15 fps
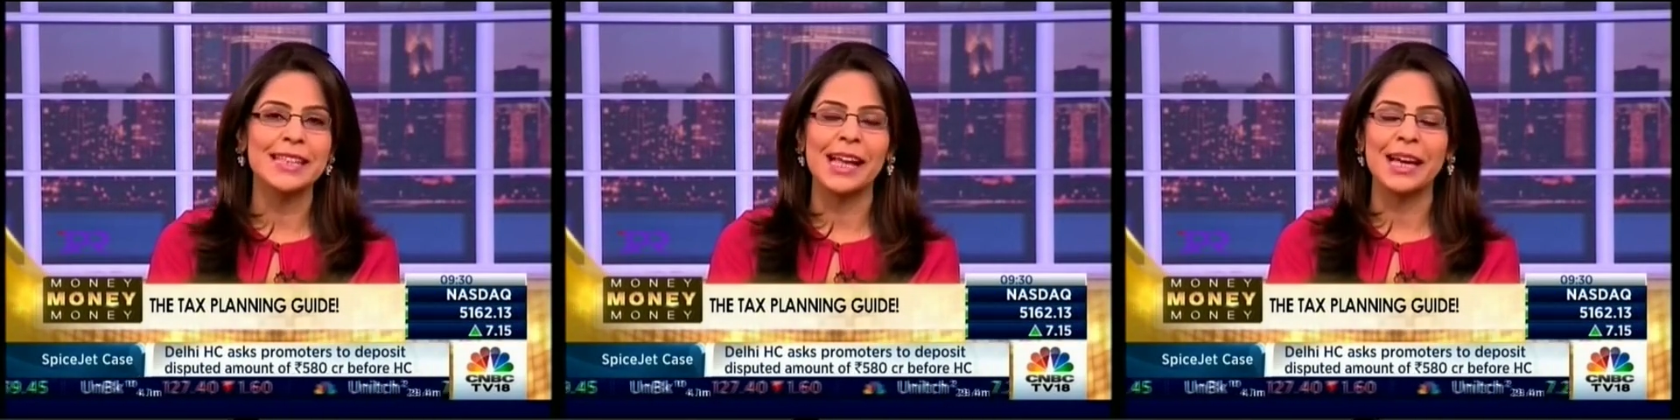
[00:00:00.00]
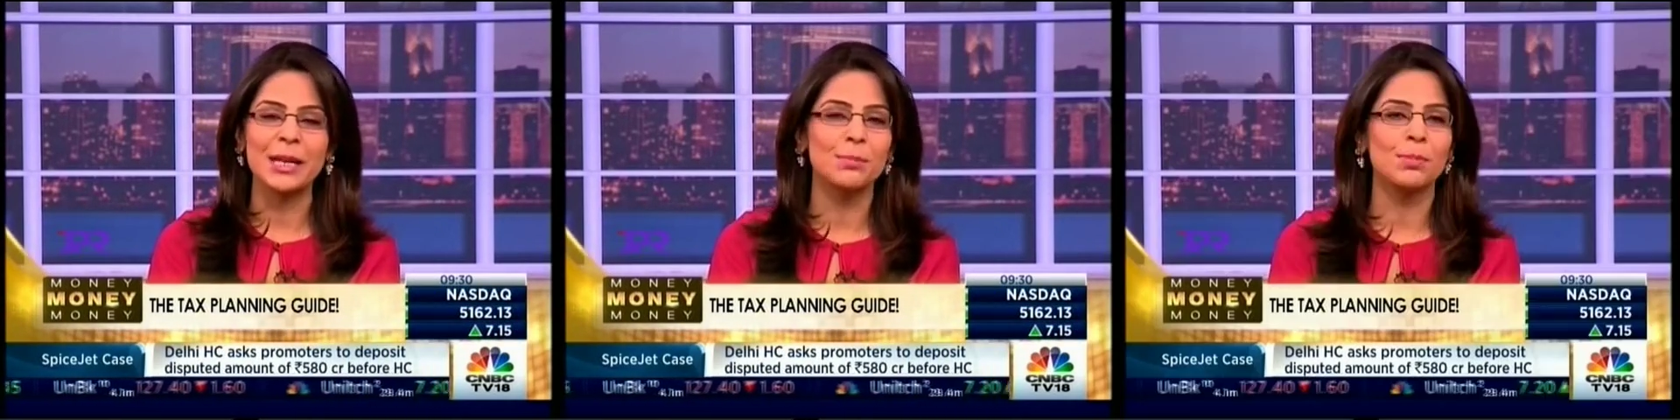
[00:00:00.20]

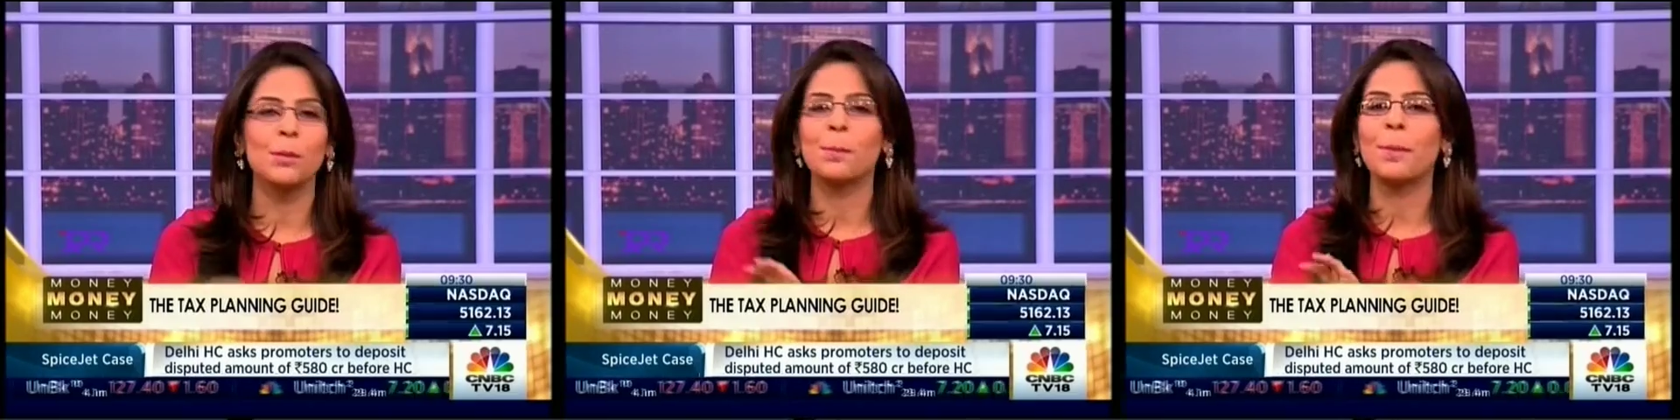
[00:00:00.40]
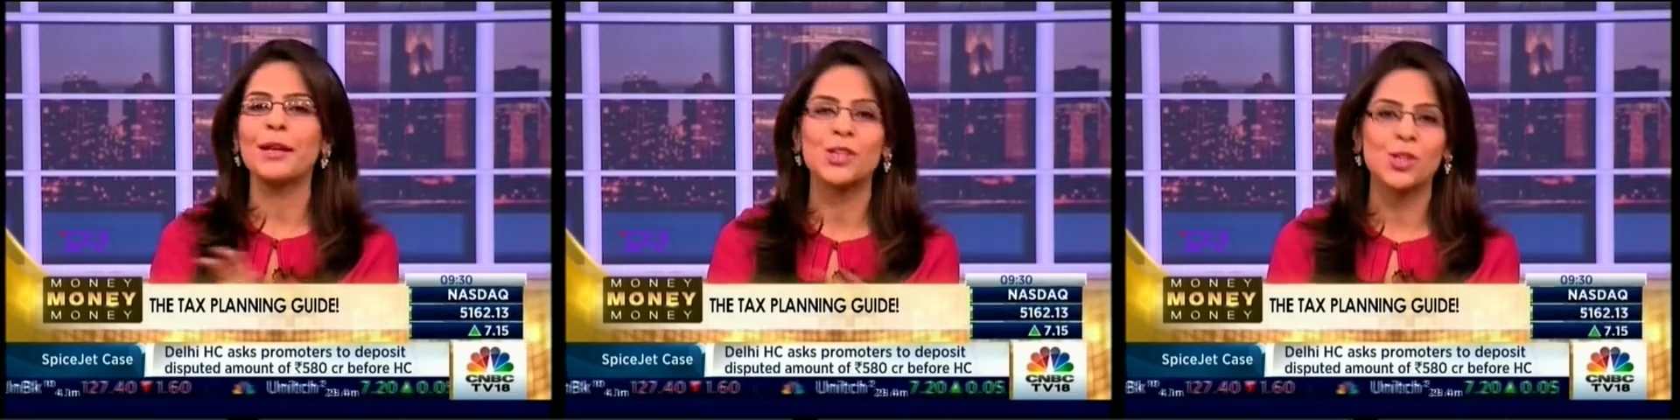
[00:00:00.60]
line
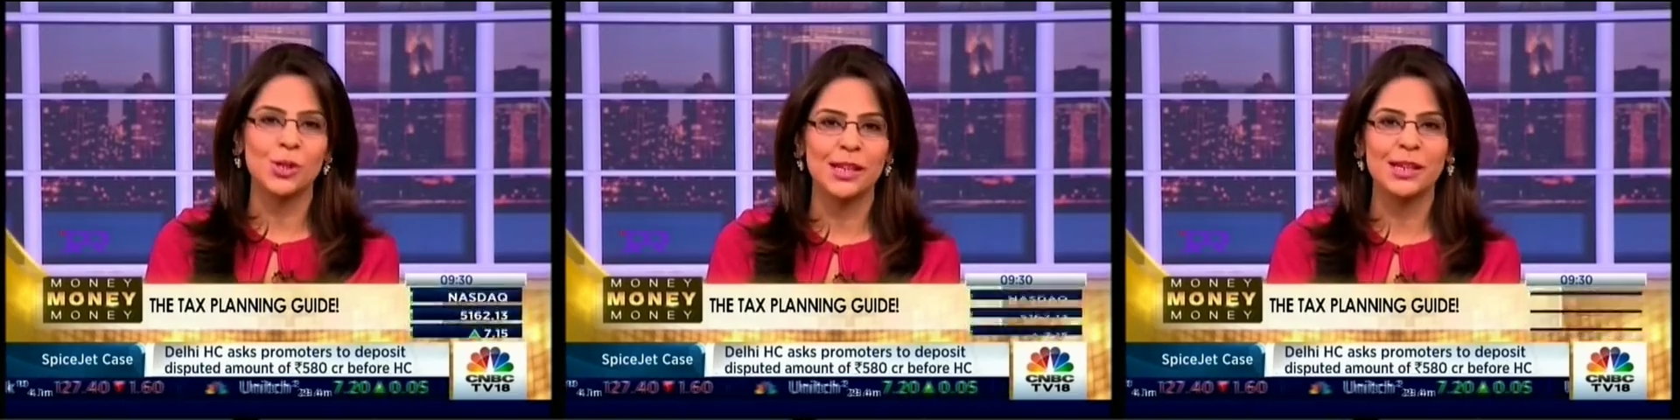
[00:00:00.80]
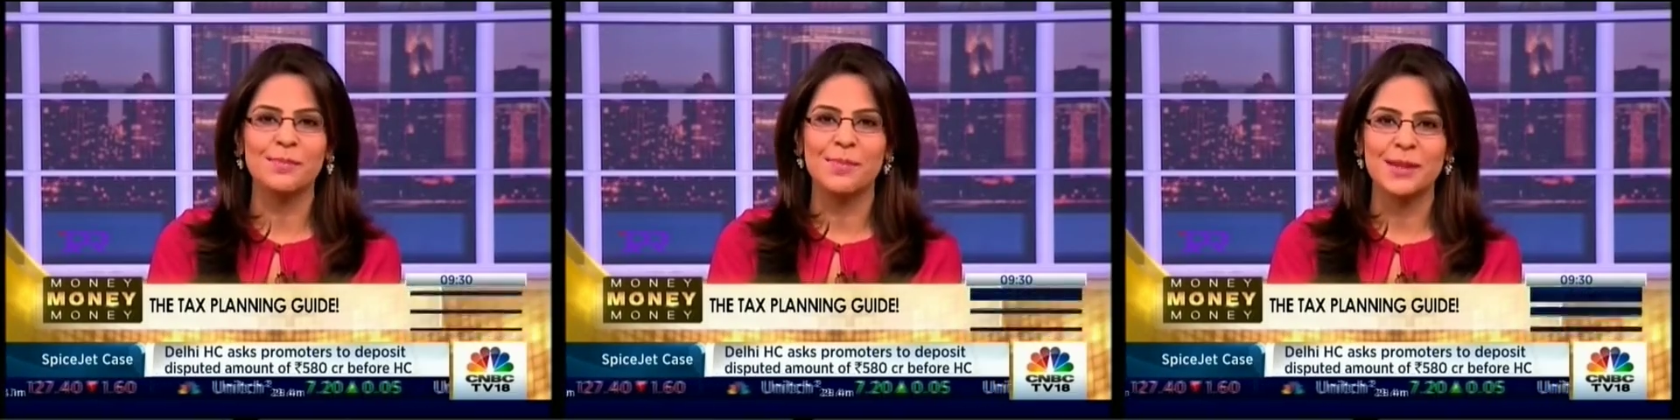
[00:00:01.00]

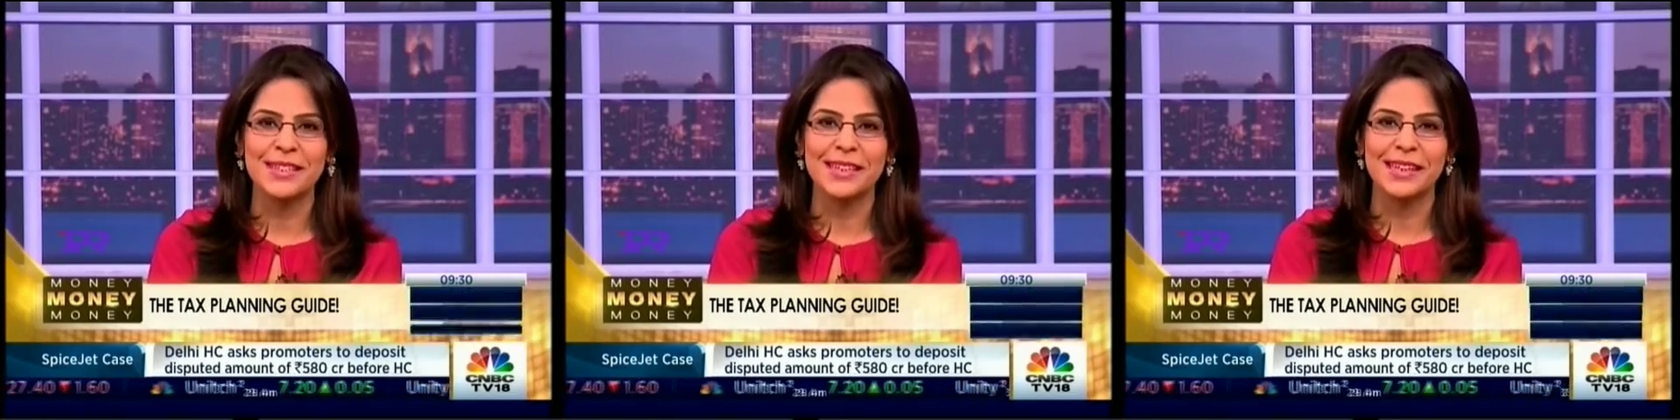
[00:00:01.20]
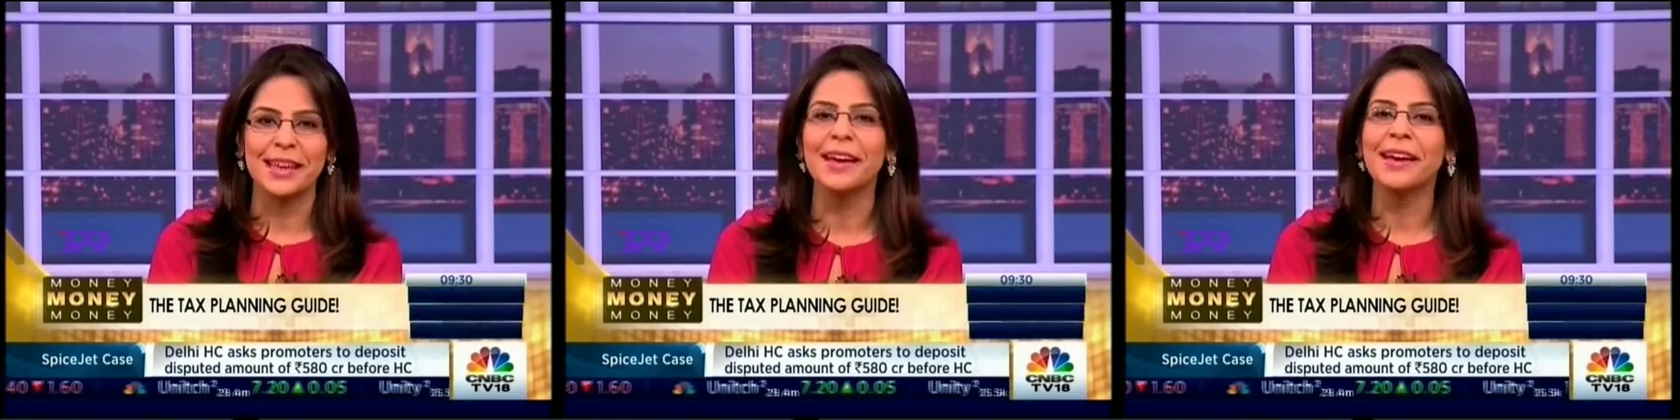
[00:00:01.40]
perpetually
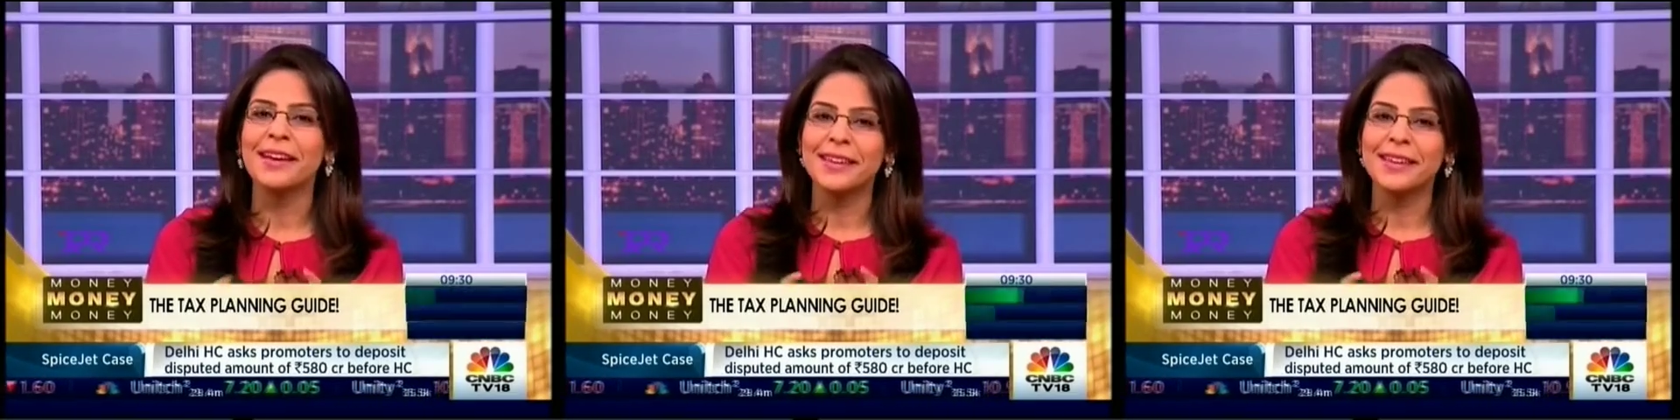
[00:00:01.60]
busy.